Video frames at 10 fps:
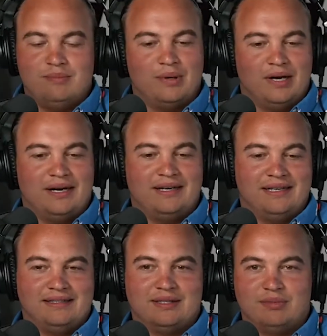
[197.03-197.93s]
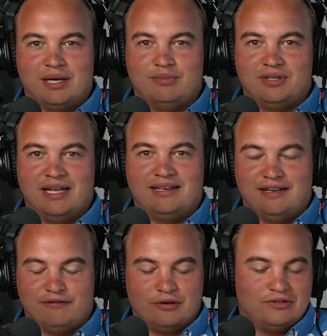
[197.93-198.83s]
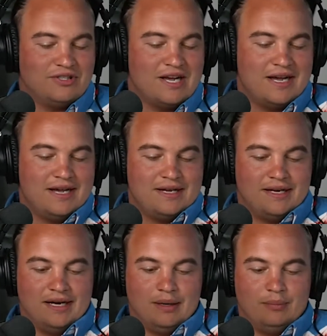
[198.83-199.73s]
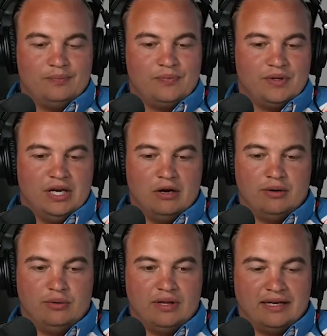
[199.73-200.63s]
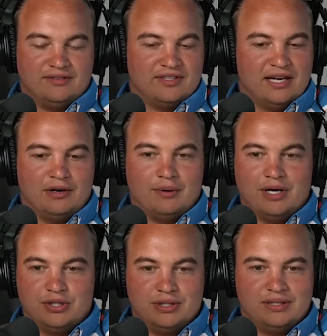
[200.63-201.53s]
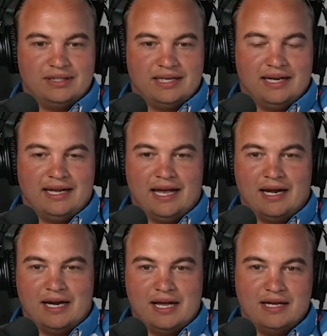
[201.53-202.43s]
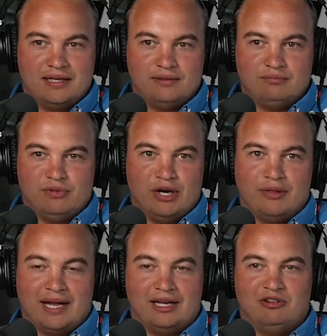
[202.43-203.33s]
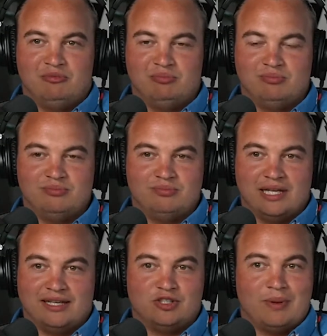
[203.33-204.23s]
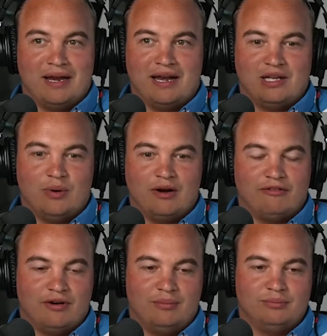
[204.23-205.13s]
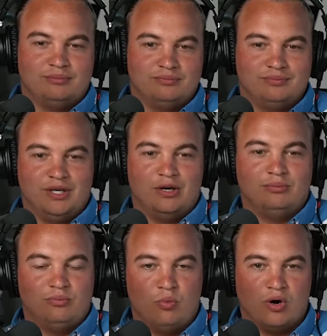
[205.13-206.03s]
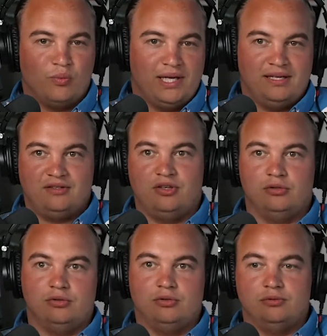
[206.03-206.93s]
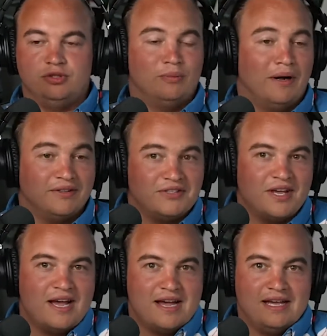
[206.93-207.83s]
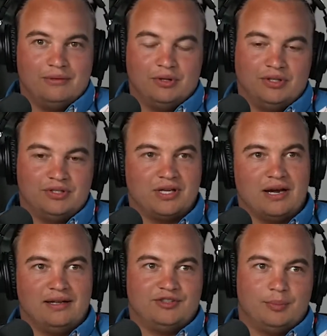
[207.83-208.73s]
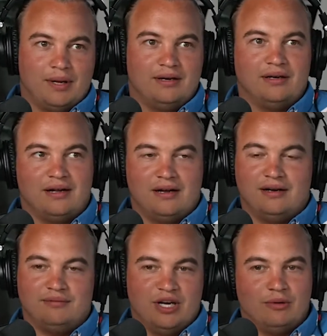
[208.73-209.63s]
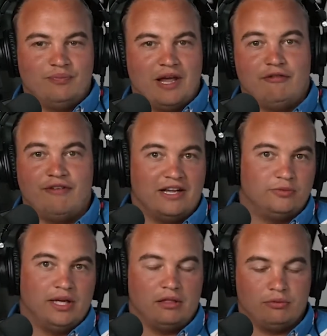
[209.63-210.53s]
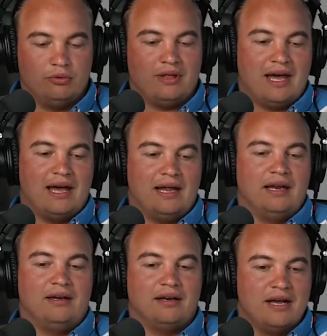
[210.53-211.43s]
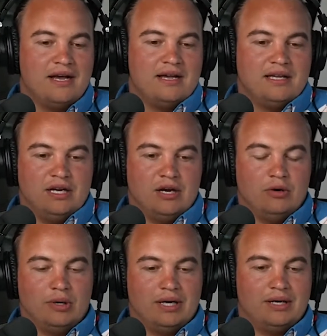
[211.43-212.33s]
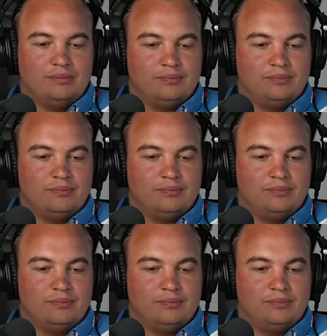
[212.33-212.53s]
but it differs. And that design iteration can get, that can span anywhere from 1 week to 2 months. It really just kind of is dependent on how fast we get through that, and you know uh,